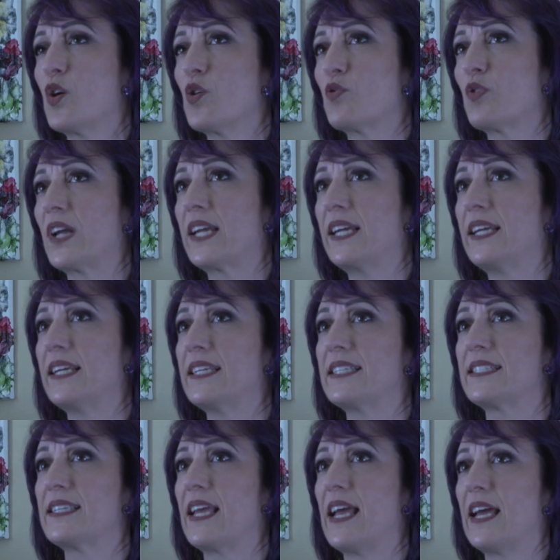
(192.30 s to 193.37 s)
Reiki
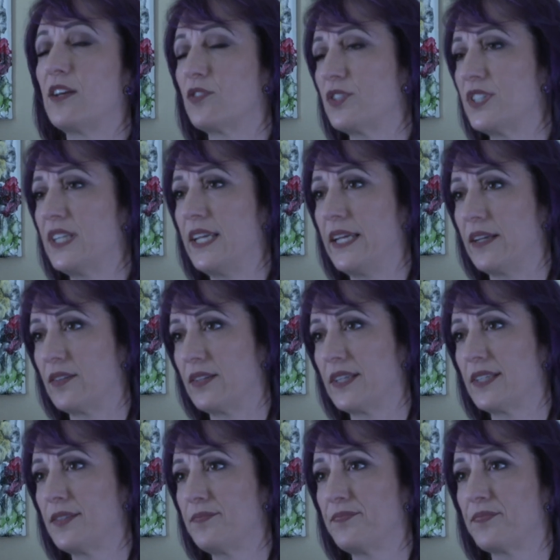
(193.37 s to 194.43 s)
is energy
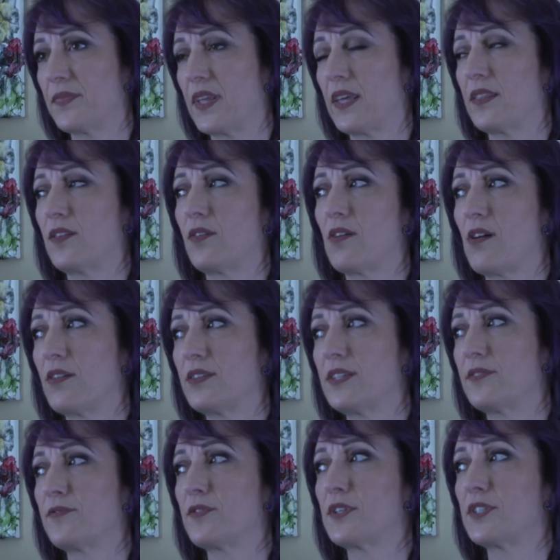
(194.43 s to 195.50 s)
healing, and there are
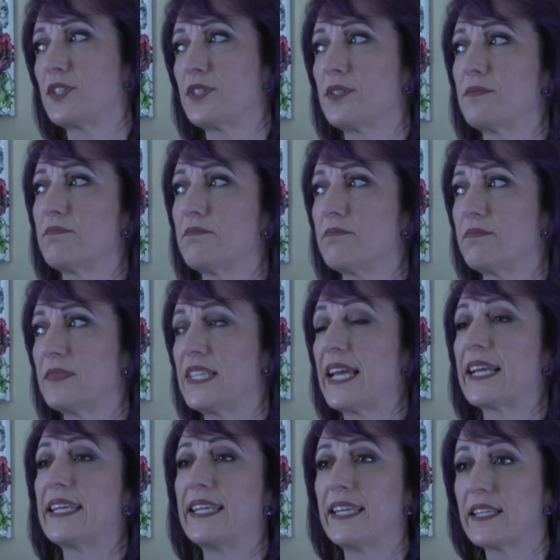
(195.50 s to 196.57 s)
different
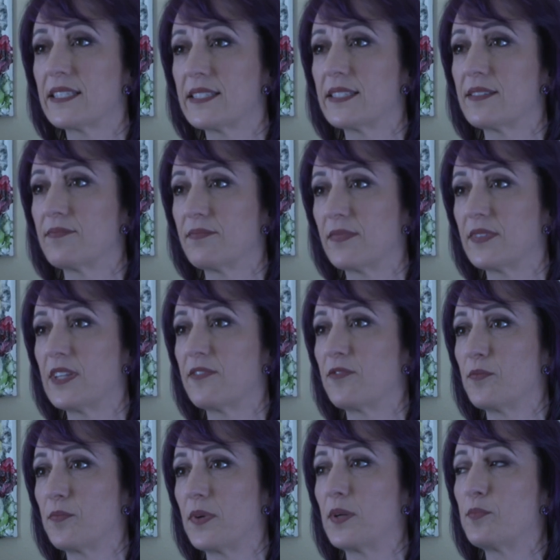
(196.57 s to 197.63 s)
techniques.
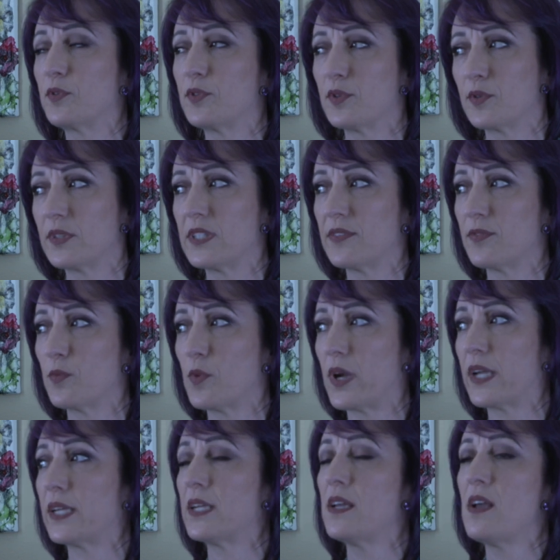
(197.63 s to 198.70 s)
Different people do it different
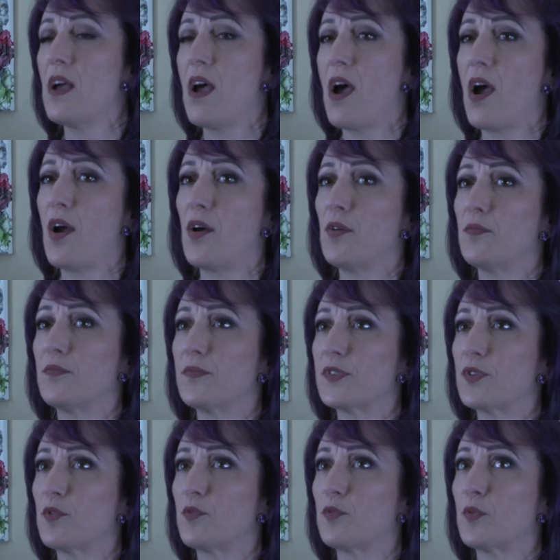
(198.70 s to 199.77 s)
way.
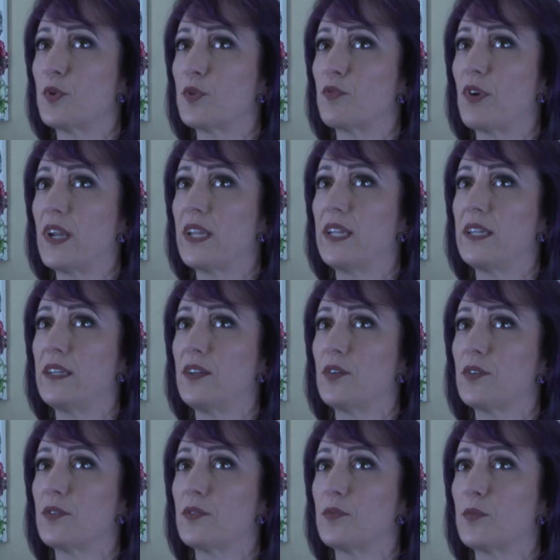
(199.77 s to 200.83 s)
So with Reiki,
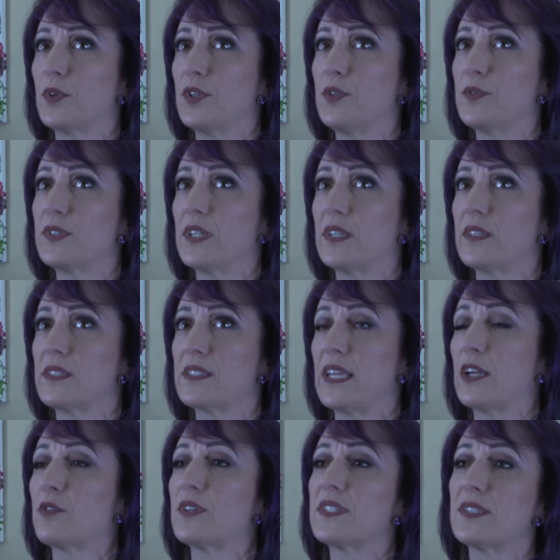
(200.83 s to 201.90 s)
we're using
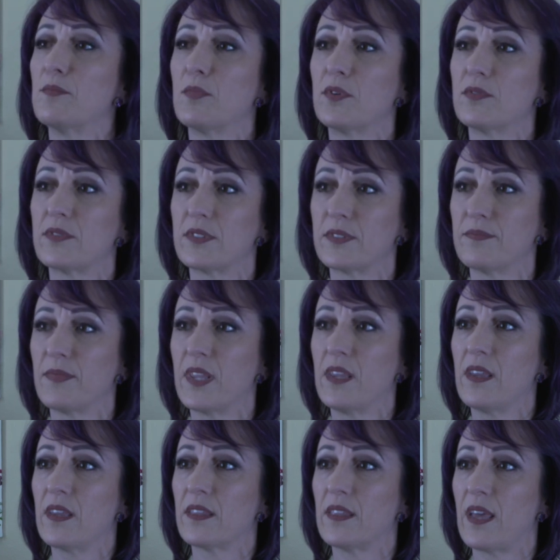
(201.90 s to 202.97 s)
sacred symbols
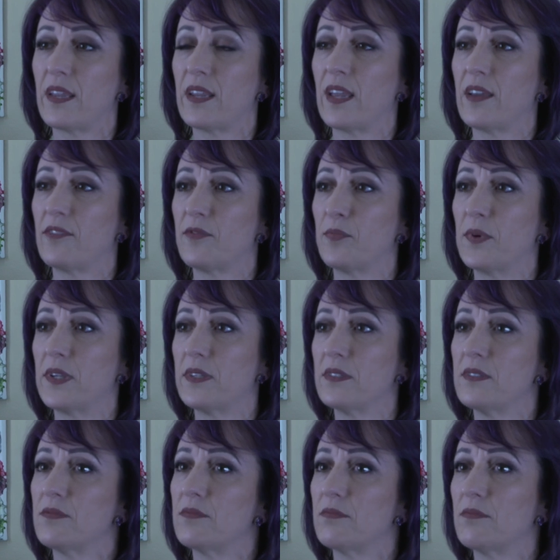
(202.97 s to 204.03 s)
that have
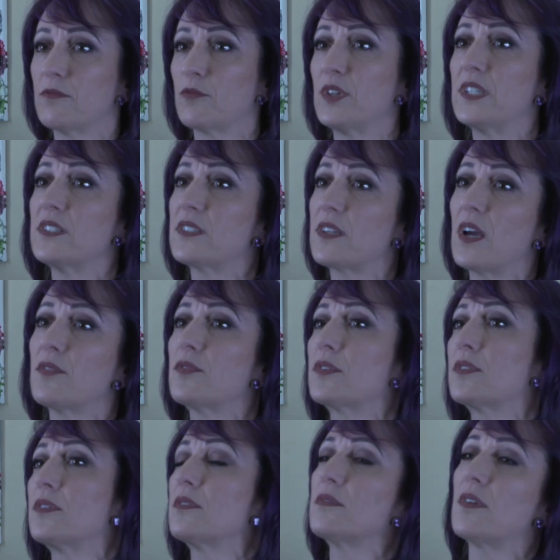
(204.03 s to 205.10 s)
been
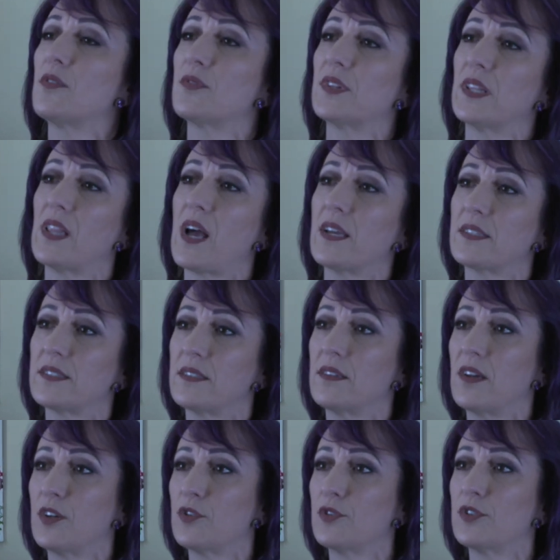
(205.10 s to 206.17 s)
rediscovered over the last
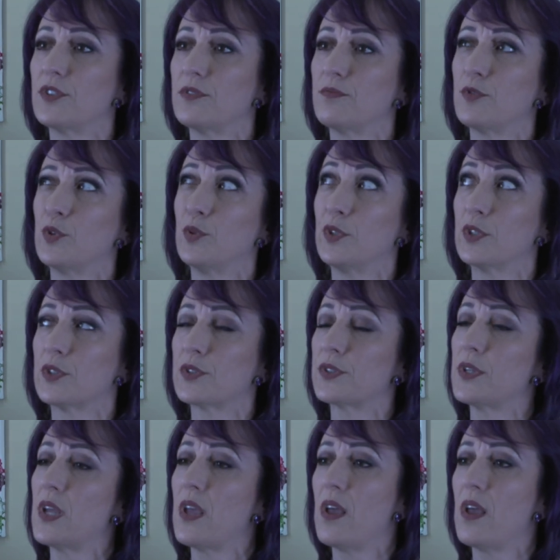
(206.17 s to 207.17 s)
102 years.